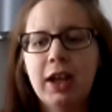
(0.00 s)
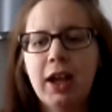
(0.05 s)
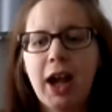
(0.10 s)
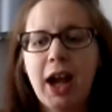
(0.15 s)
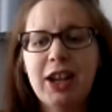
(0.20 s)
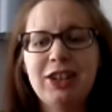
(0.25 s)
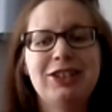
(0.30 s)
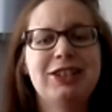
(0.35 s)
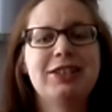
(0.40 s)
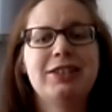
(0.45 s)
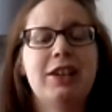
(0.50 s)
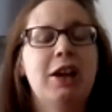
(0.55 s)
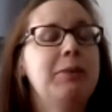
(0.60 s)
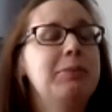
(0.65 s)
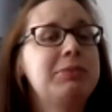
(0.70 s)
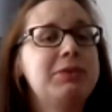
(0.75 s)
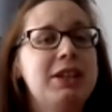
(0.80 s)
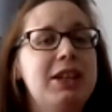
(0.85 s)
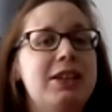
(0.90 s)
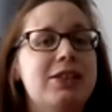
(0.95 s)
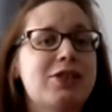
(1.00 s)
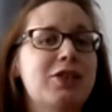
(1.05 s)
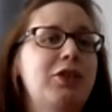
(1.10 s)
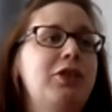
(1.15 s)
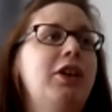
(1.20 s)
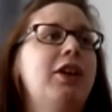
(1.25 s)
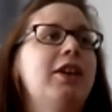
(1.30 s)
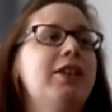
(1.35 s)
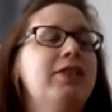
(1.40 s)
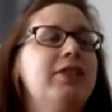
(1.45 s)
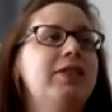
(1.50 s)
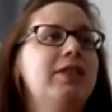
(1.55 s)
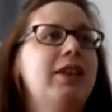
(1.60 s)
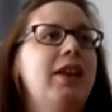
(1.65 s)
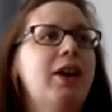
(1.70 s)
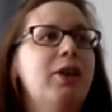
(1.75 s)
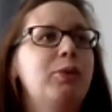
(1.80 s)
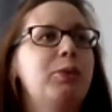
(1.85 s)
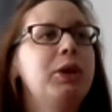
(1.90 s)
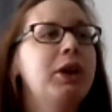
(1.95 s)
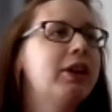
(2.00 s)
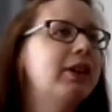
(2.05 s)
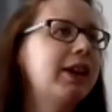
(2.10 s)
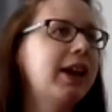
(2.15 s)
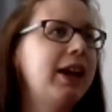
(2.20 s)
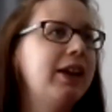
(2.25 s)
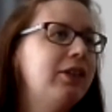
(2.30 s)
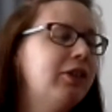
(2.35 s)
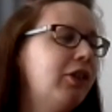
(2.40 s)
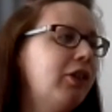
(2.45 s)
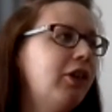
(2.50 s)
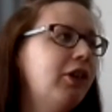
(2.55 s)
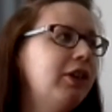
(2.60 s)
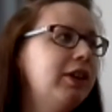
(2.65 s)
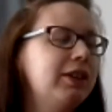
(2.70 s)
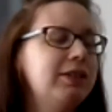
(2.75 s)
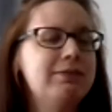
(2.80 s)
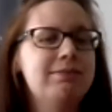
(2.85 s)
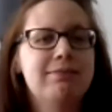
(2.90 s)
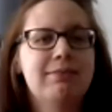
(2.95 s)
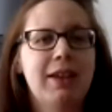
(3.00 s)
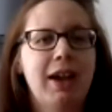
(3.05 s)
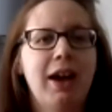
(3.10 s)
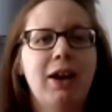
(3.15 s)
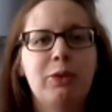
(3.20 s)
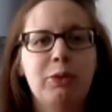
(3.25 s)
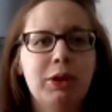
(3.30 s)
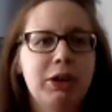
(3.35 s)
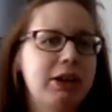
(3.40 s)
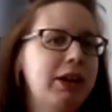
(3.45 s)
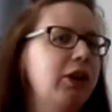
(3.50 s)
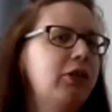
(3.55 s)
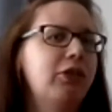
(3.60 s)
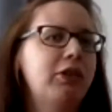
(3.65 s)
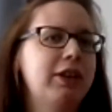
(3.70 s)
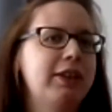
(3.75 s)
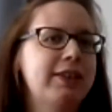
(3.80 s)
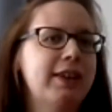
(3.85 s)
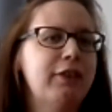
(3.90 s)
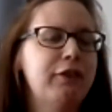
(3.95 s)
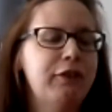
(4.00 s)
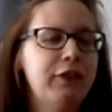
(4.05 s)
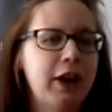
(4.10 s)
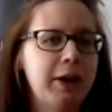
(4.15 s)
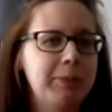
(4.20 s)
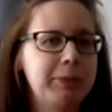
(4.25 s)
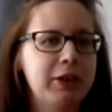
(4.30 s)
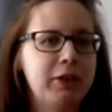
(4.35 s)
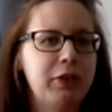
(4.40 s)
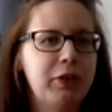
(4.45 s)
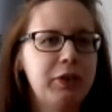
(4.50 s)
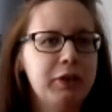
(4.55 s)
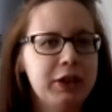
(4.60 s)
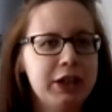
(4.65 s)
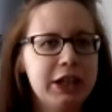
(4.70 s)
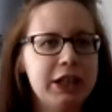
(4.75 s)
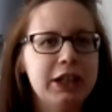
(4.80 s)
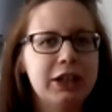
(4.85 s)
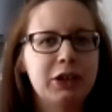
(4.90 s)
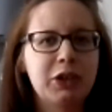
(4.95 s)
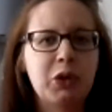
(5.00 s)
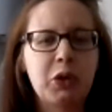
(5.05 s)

And just updates on us and how we're getting on and how we're getting on as a family of three and